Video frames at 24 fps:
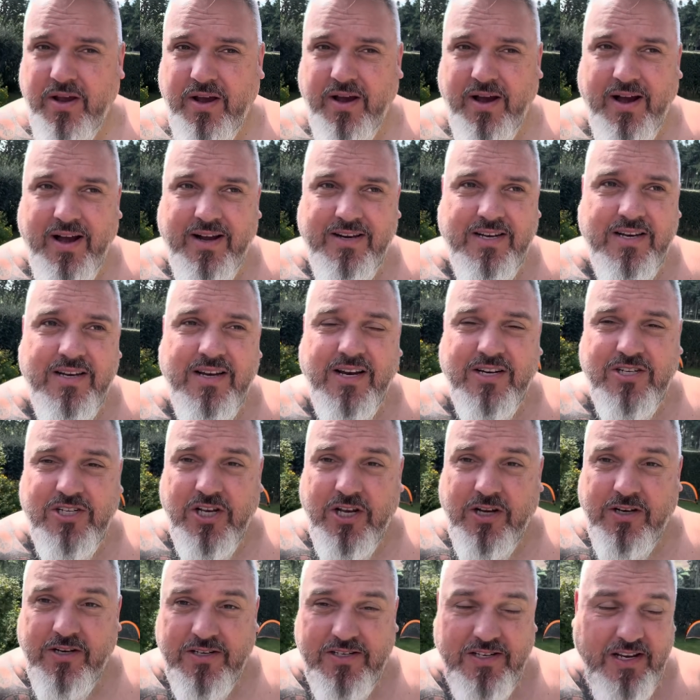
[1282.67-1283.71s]
I didn't actually
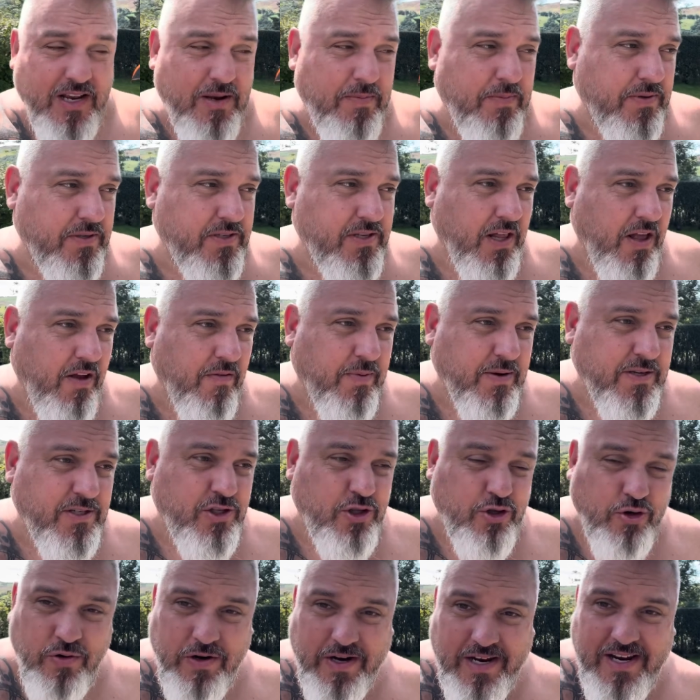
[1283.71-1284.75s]
go to sleep until
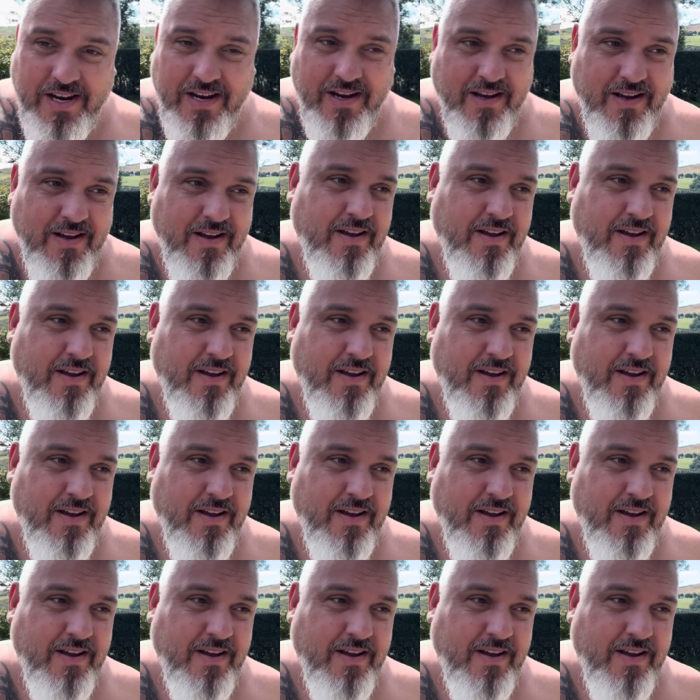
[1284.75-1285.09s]
3:30.